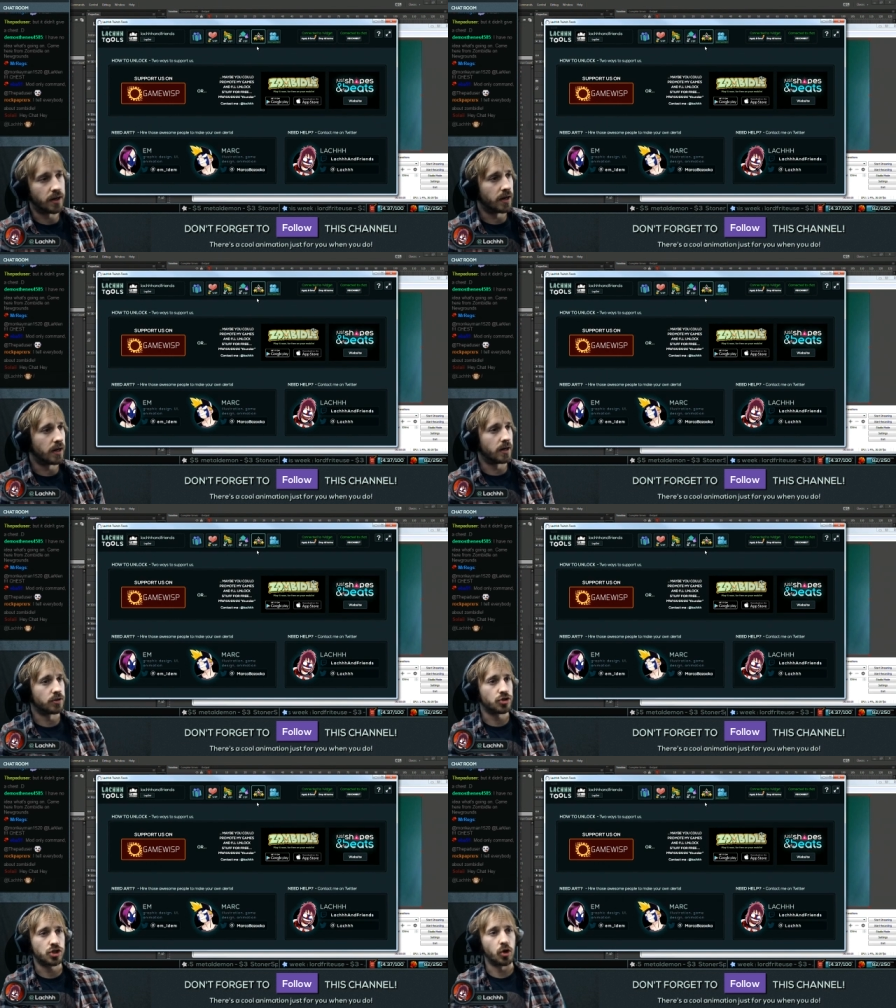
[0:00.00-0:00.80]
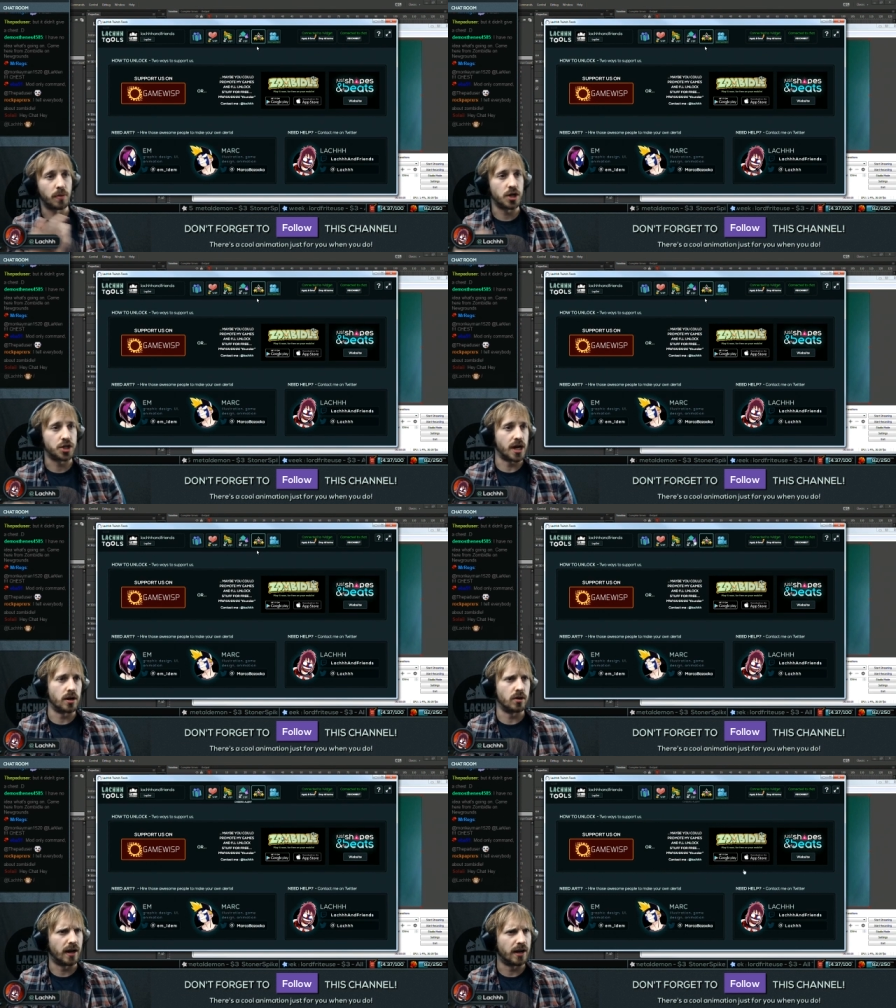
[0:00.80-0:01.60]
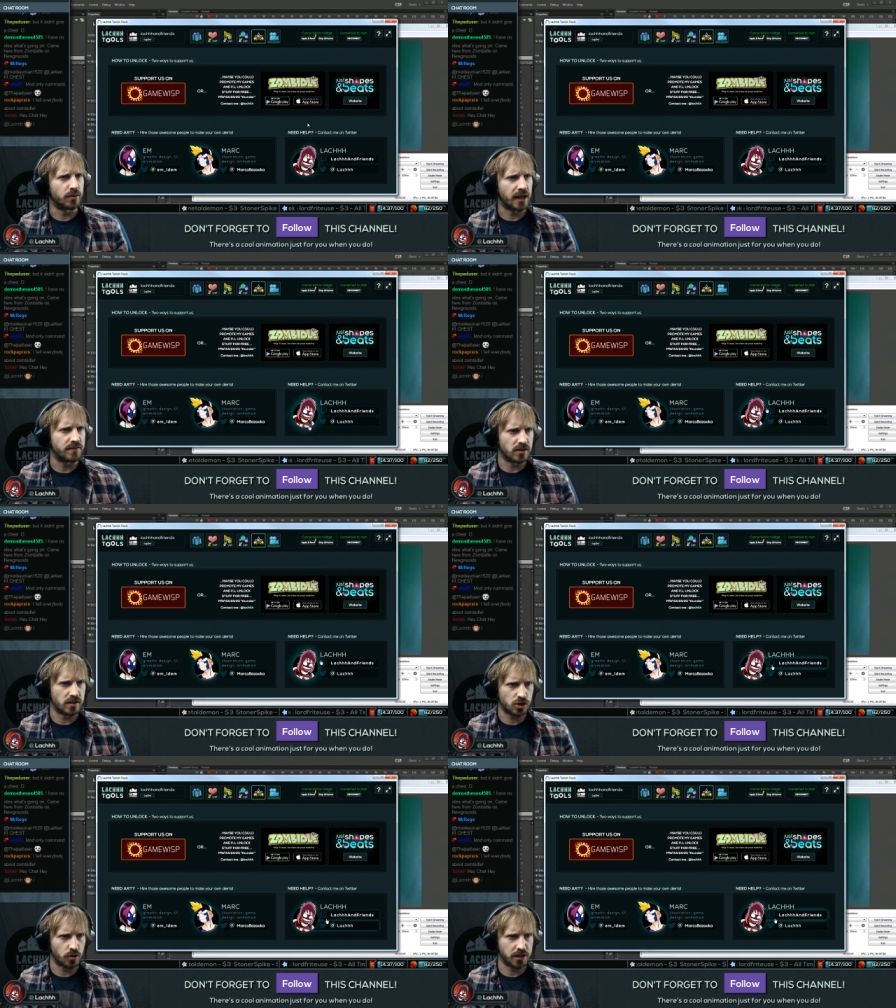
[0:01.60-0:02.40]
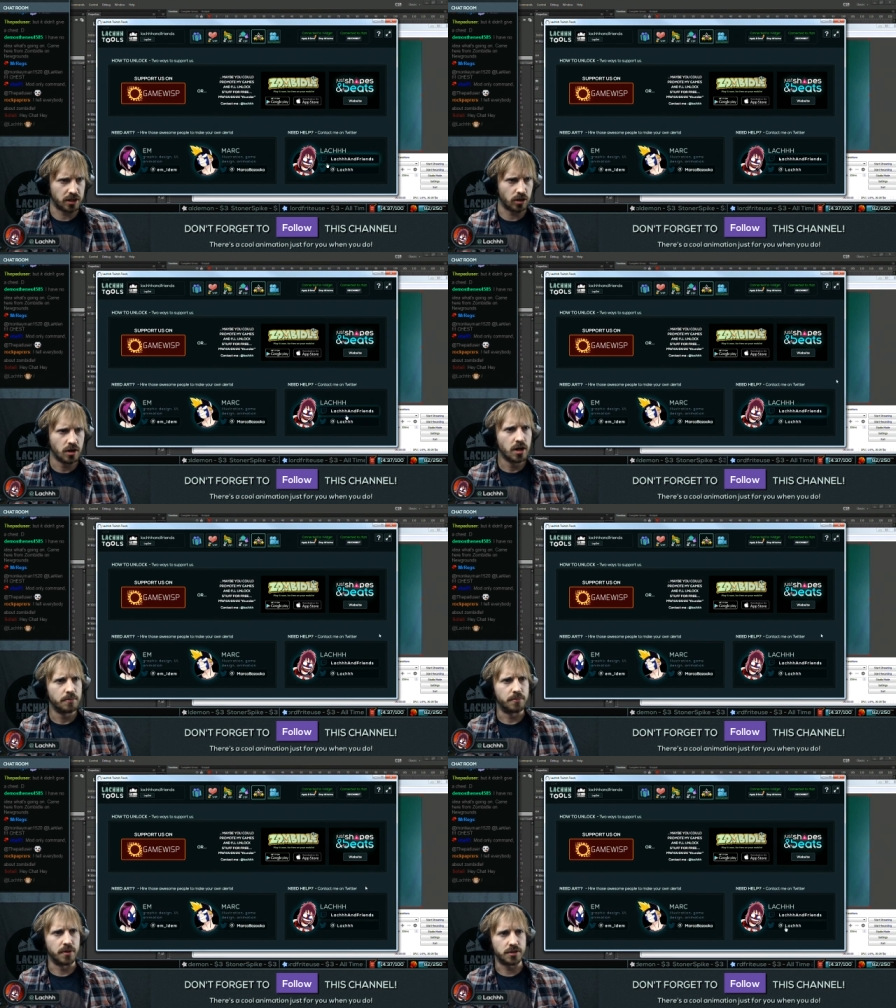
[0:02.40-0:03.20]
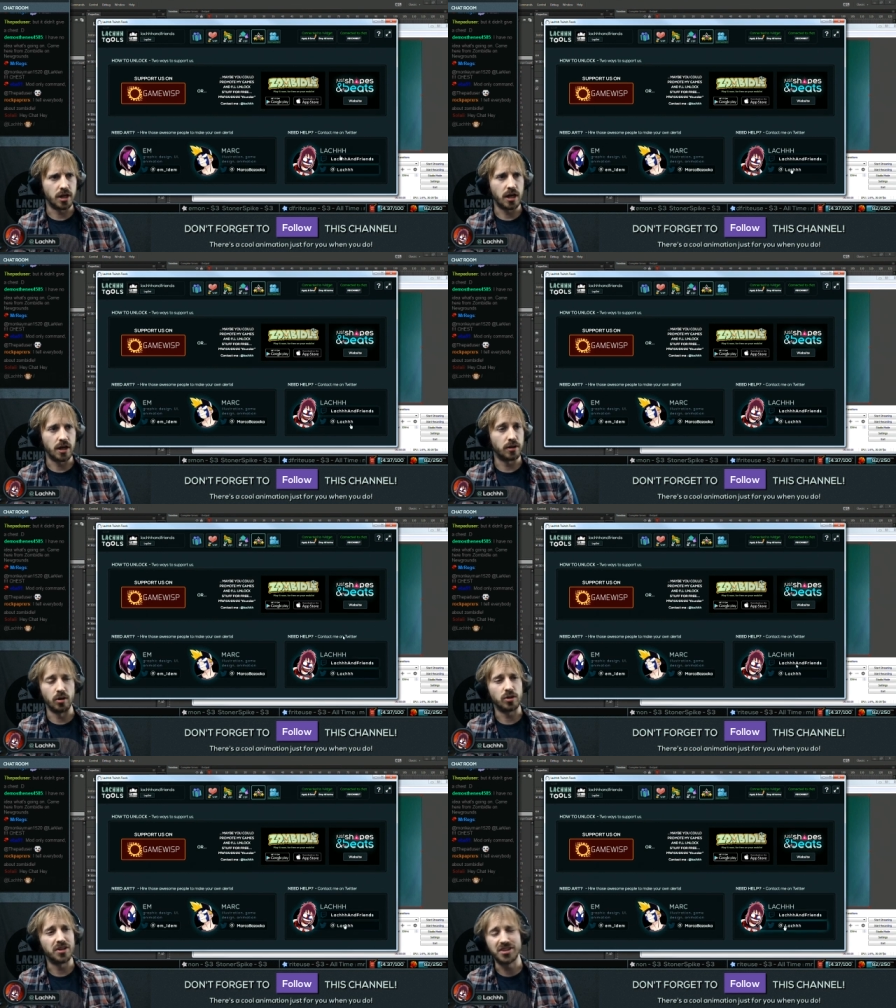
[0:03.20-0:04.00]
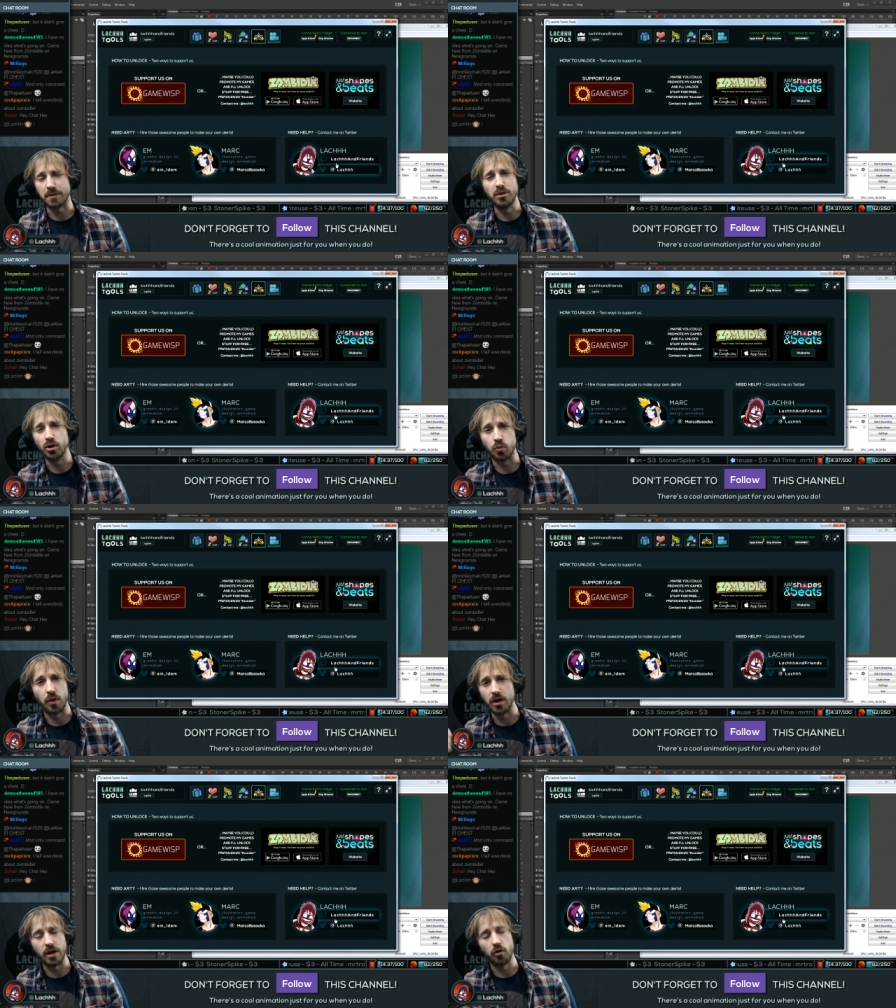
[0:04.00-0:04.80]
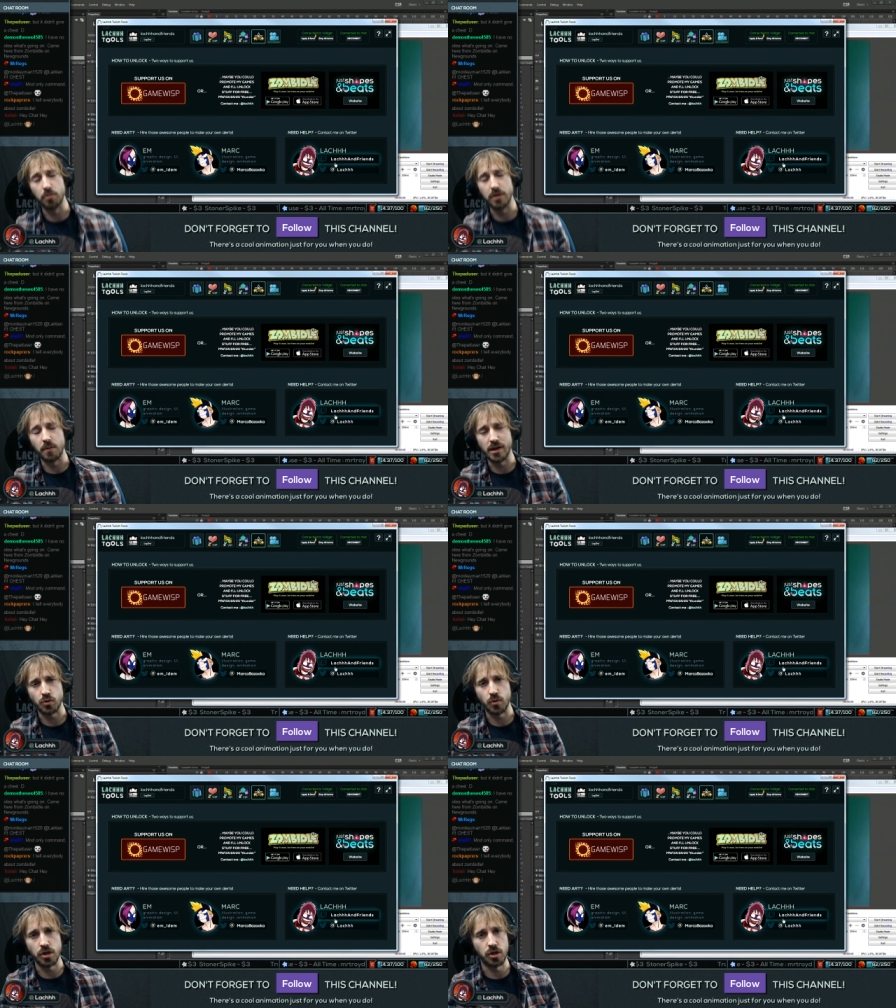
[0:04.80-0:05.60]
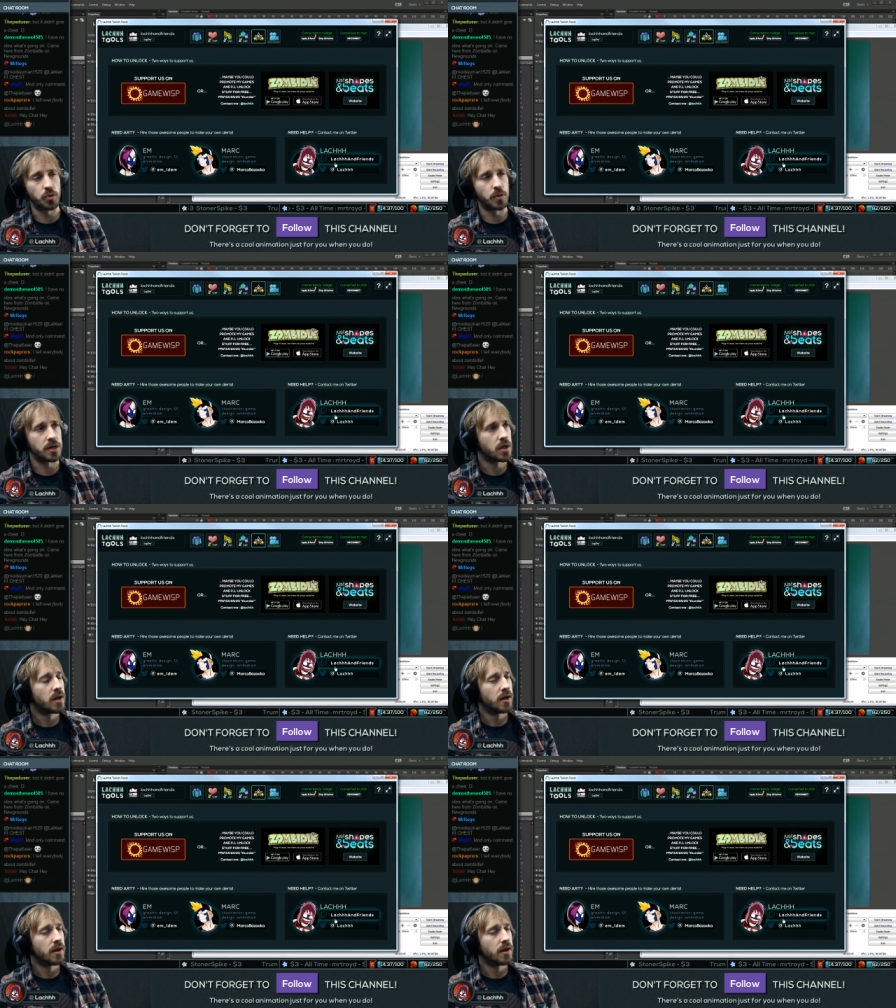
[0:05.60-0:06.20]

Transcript: Uh, just go on my channel. I don't have the Discord here, but uh, you know, contact me on Twitter. That would be the best way to do it.